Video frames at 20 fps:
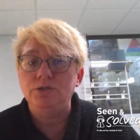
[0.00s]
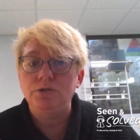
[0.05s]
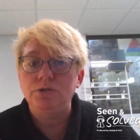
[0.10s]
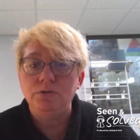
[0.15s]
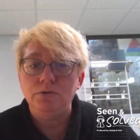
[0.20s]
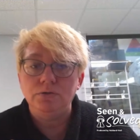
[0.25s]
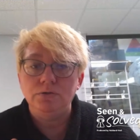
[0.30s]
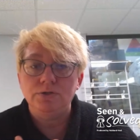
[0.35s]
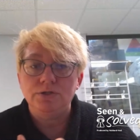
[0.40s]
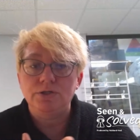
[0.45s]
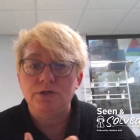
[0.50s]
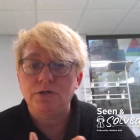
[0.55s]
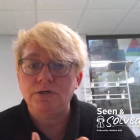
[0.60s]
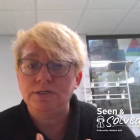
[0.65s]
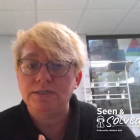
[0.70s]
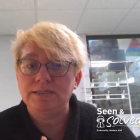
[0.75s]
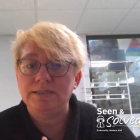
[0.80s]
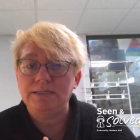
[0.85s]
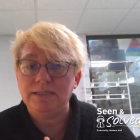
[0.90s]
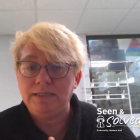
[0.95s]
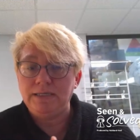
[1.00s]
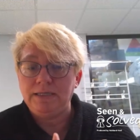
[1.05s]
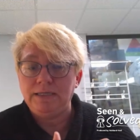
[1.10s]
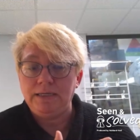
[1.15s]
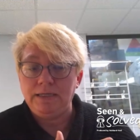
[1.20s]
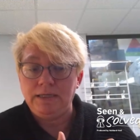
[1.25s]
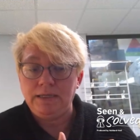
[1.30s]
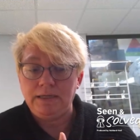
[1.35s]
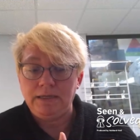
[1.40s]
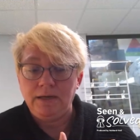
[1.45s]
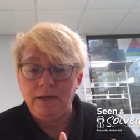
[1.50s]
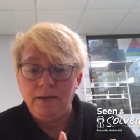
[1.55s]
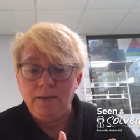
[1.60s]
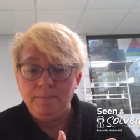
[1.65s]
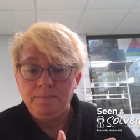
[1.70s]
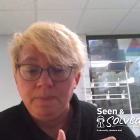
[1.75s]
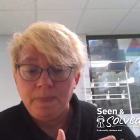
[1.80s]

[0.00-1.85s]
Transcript: you start seeing